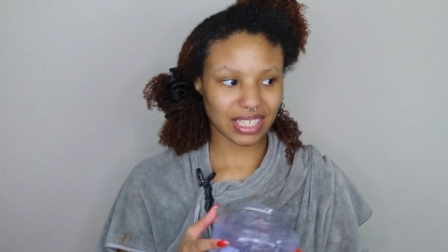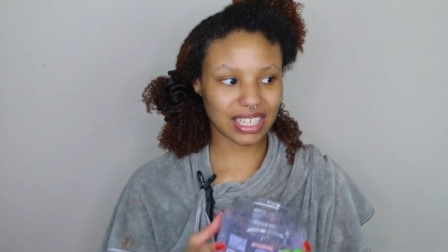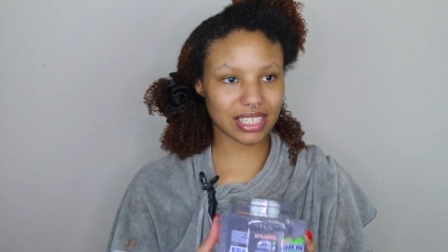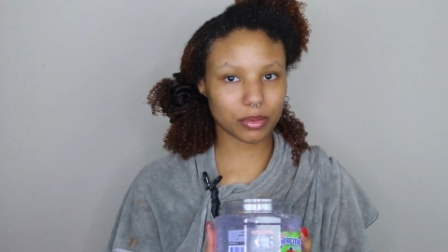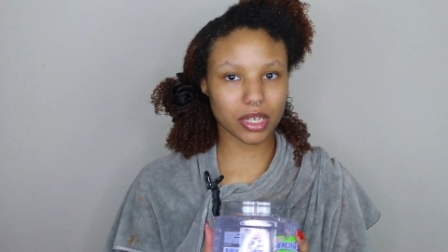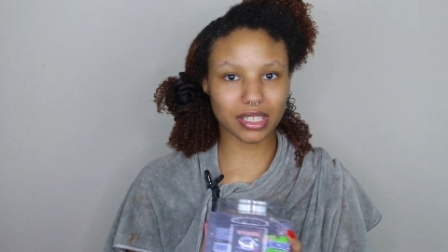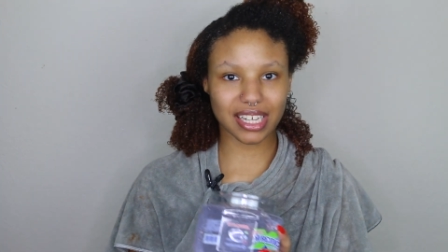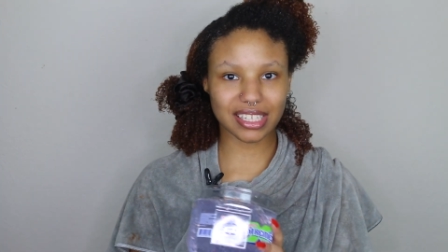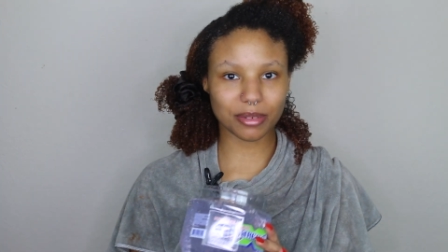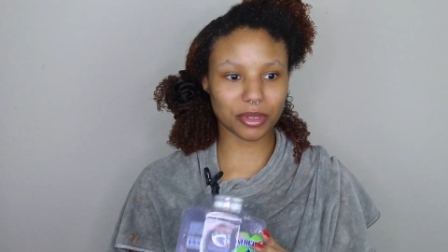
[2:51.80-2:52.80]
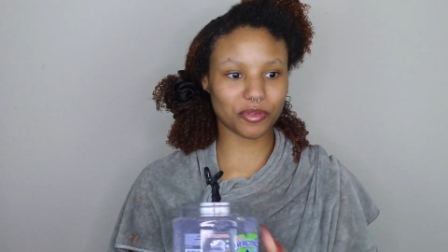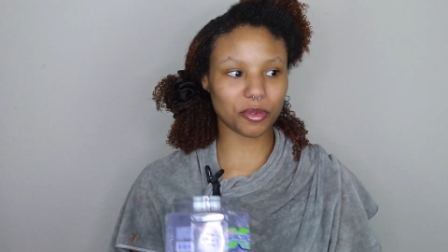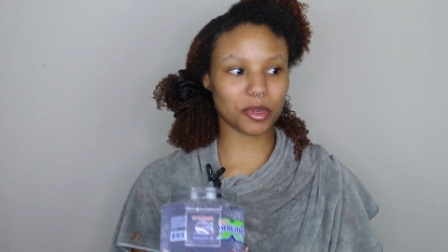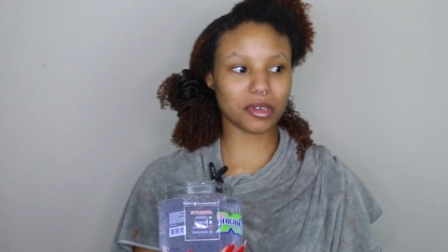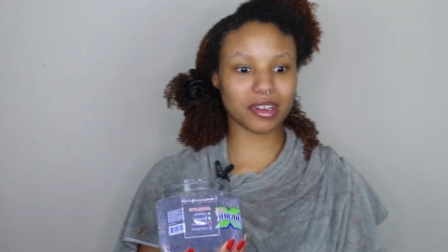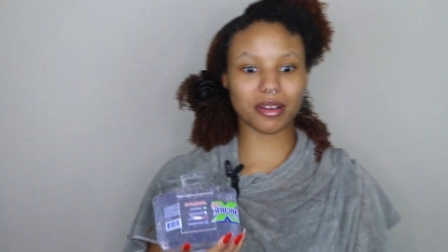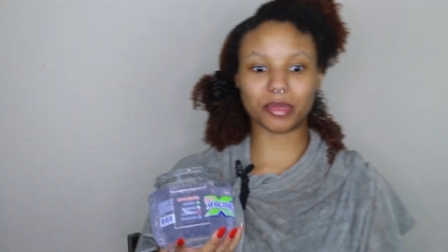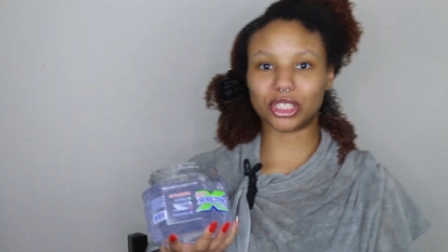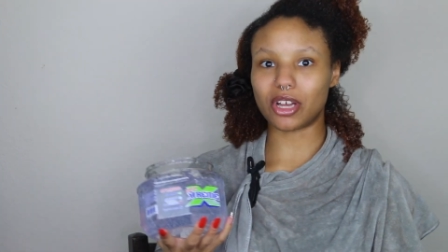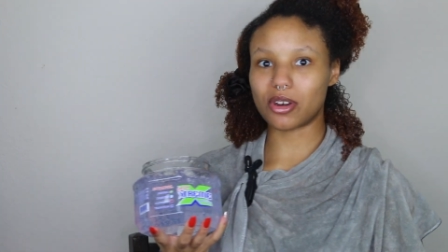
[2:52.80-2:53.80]
It smells like something familiar,
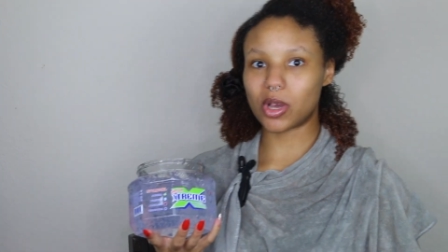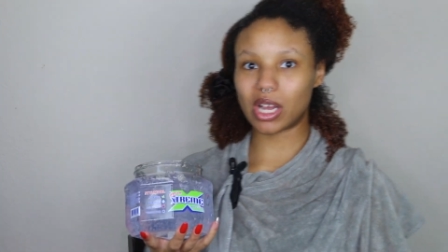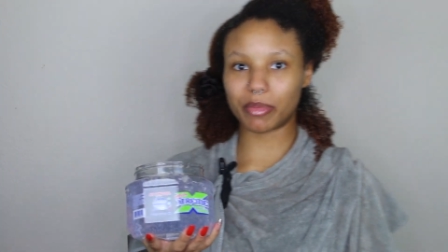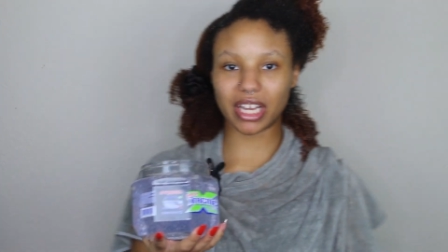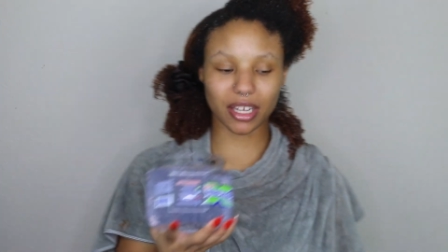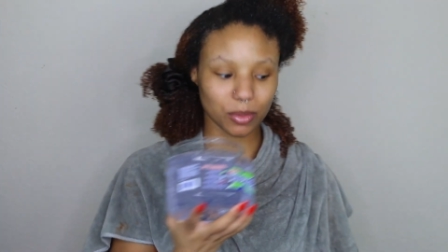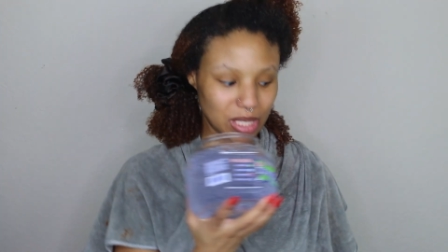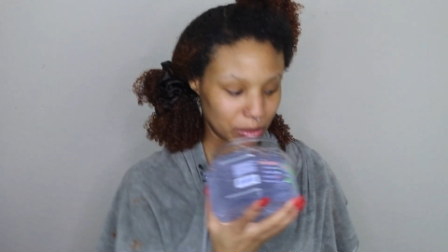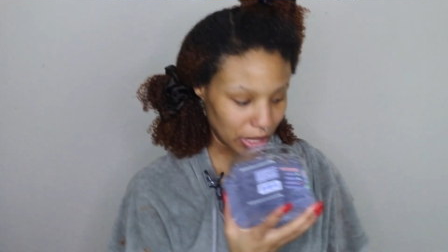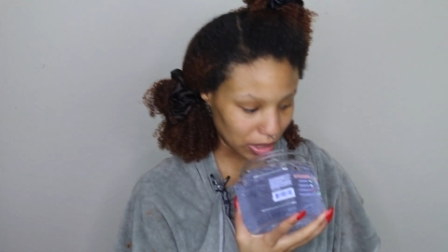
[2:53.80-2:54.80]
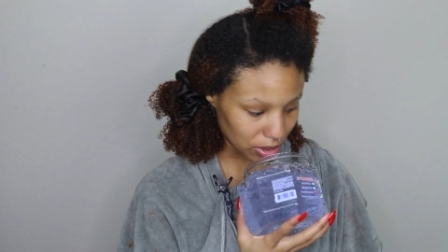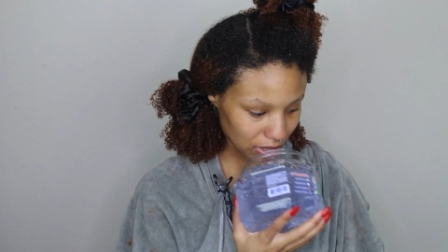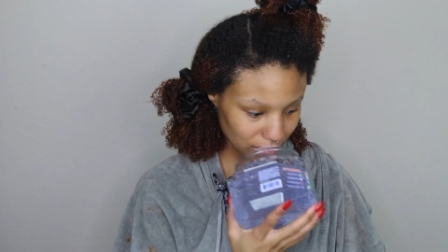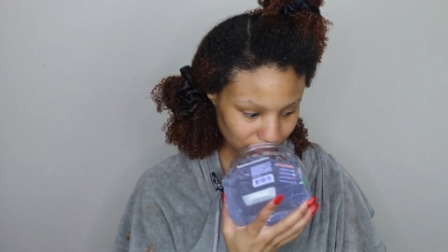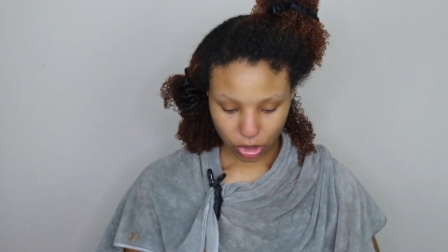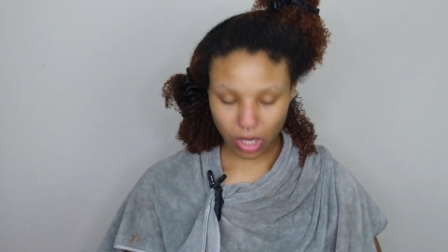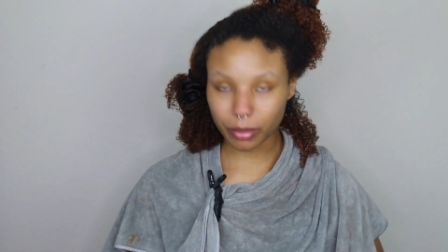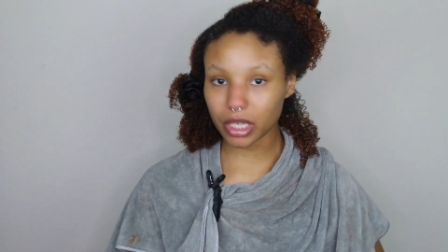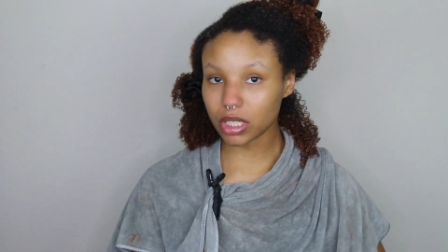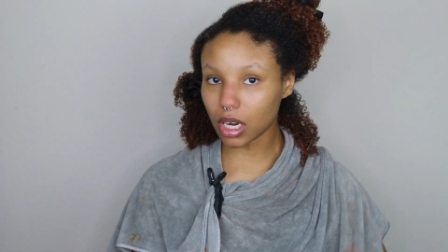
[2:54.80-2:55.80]
but y'all know I'm not good with smells. So I'm
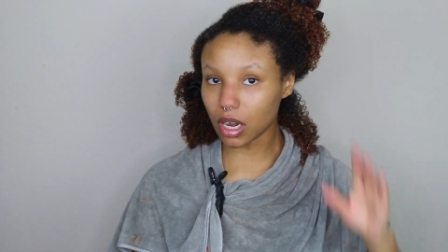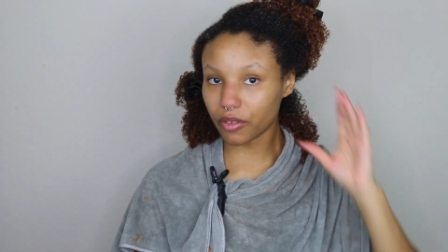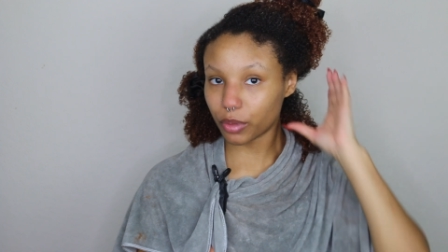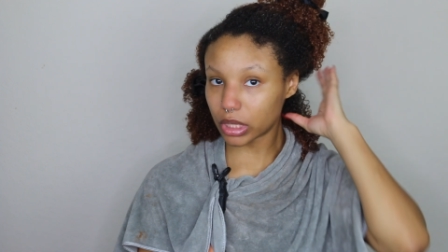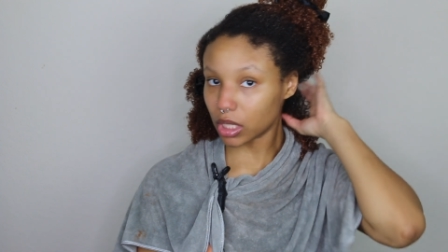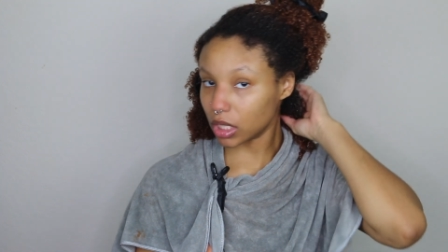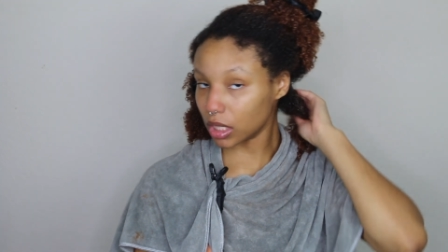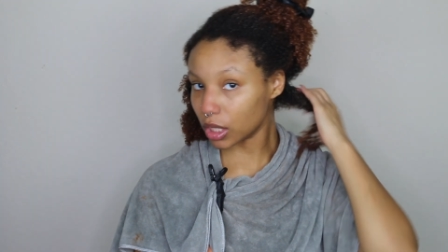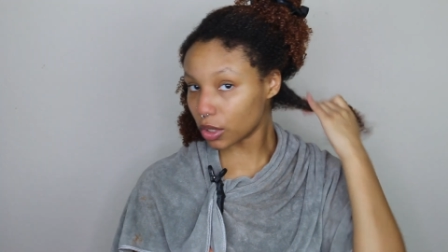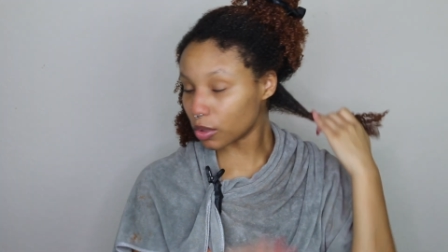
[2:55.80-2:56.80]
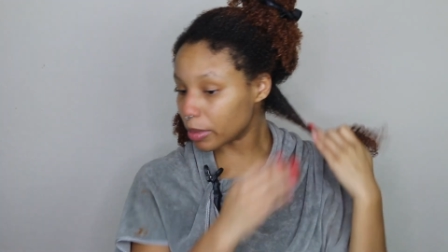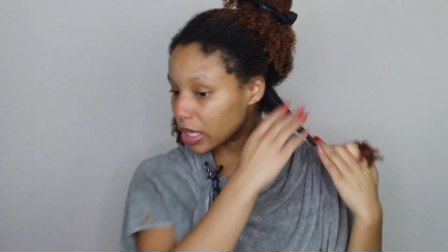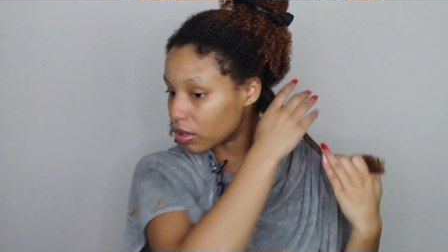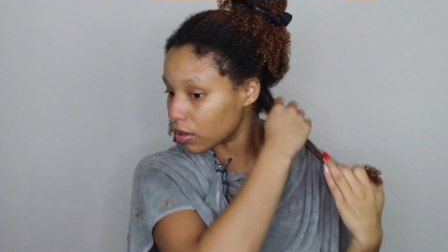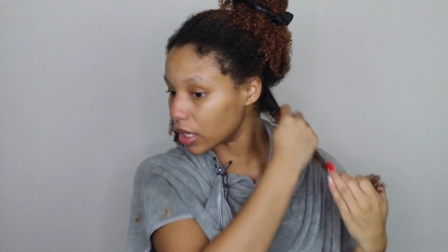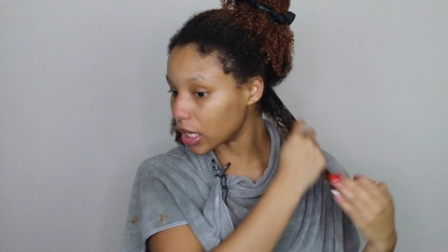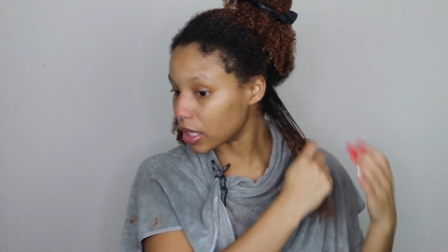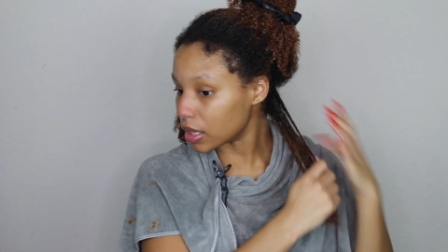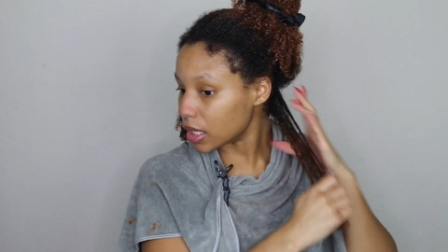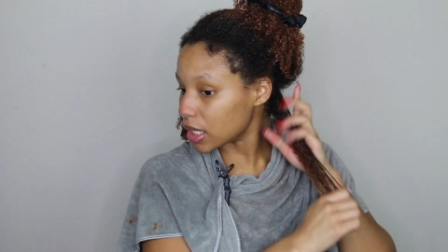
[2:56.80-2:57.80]
going to start off with a little bit on
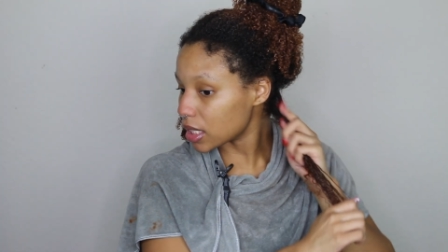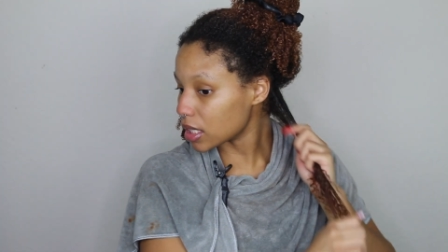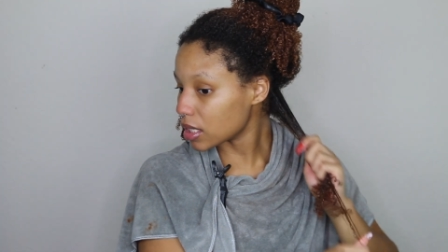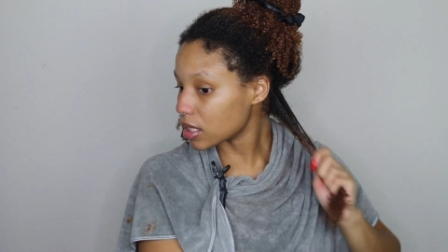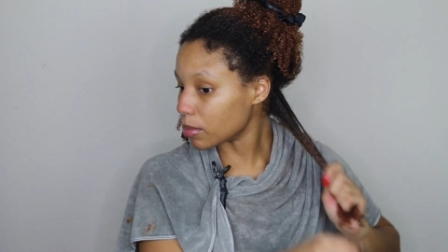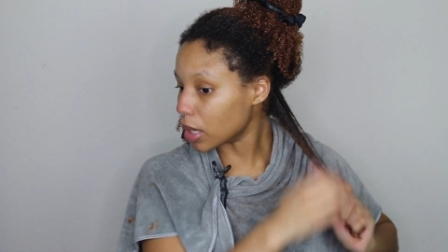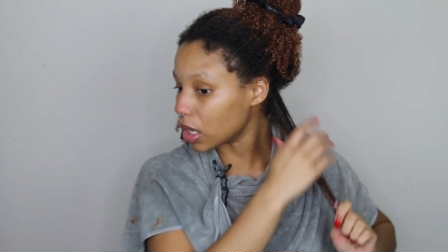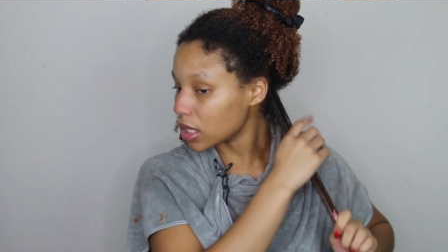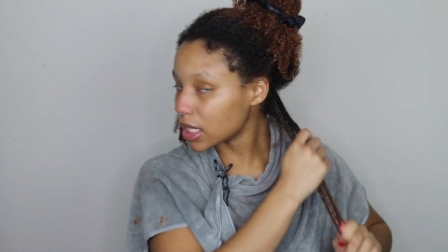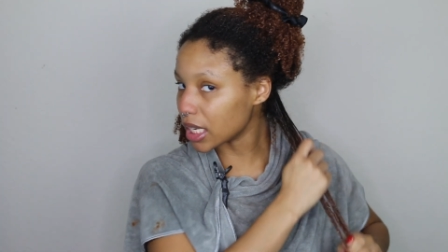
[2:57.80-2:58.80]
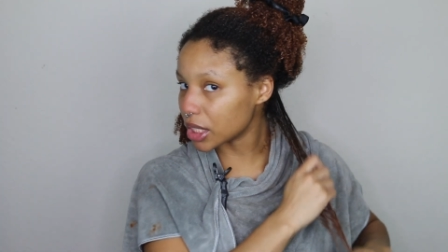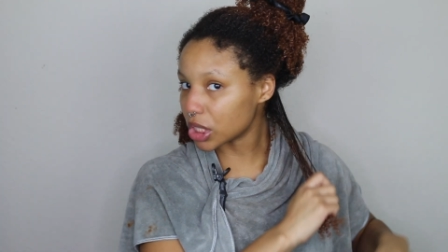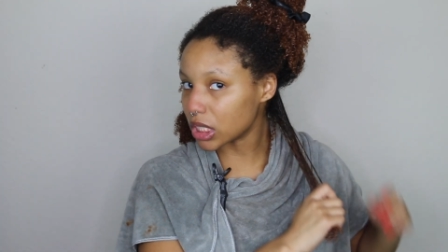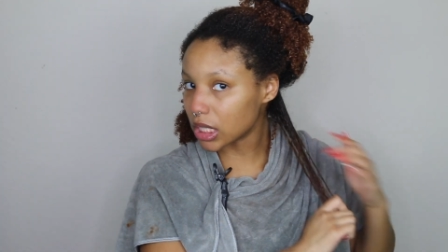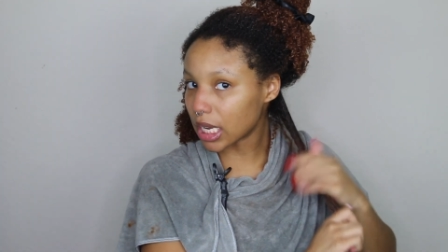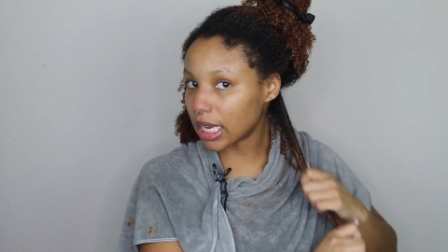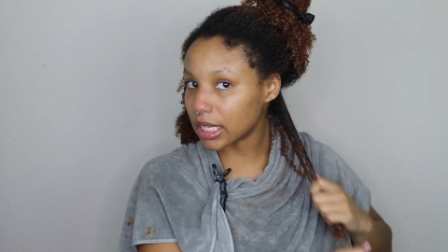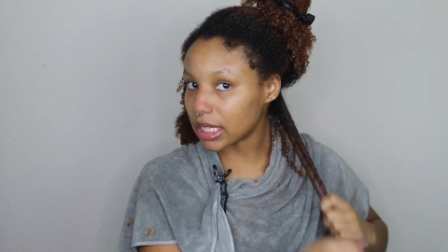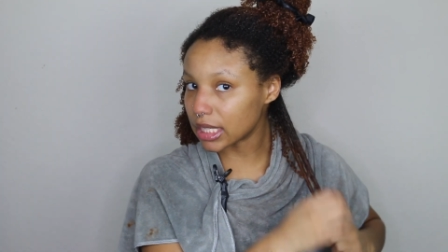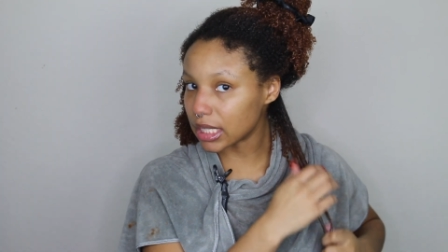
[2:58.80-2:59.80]
this small section, kind
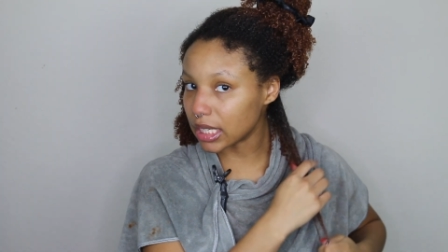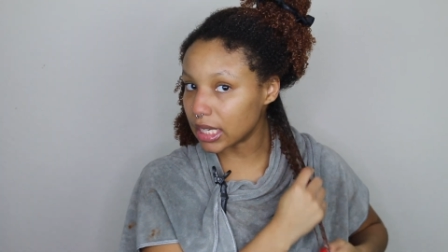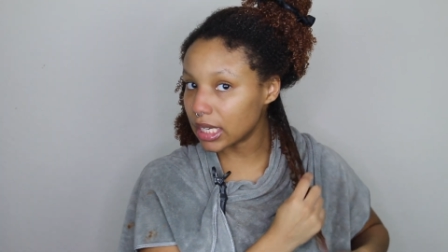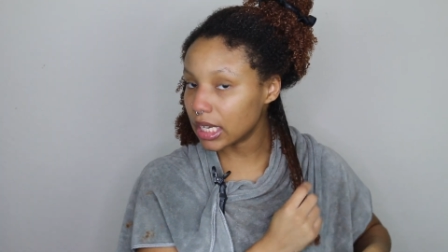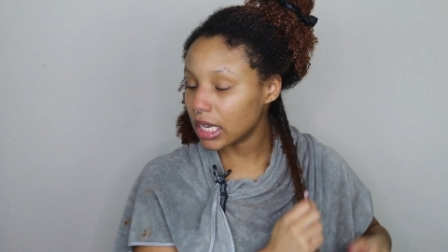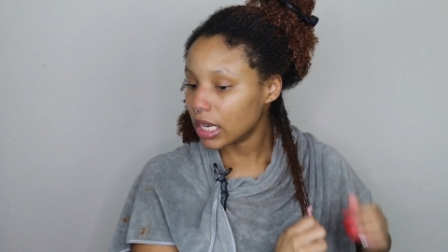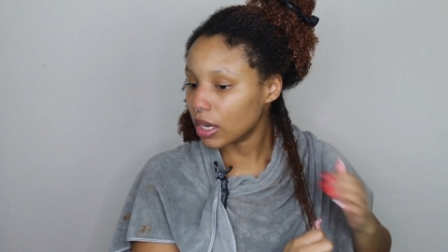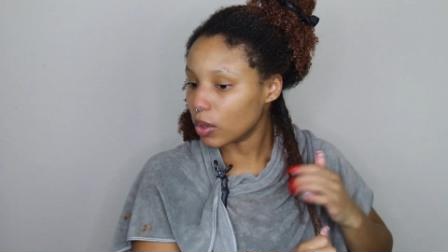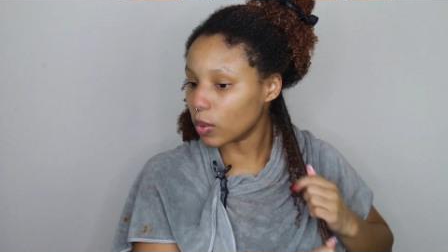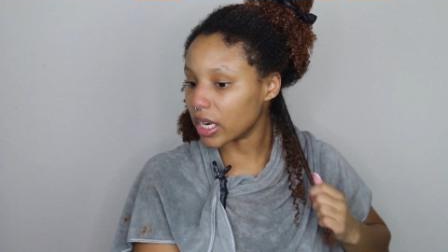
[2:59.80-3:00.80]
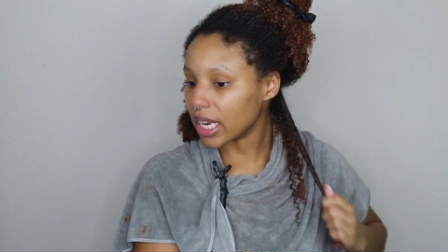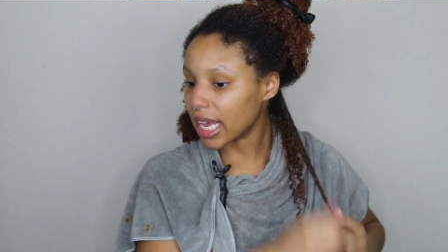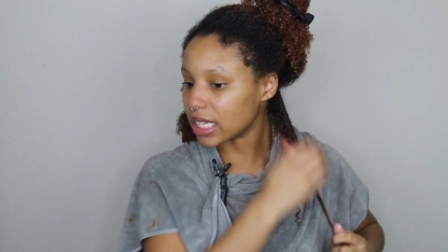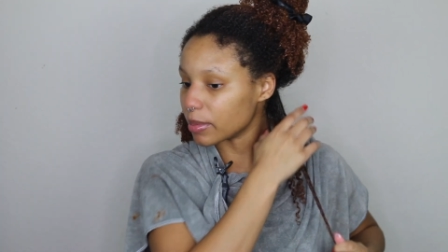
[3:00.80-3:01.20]
of to see what it has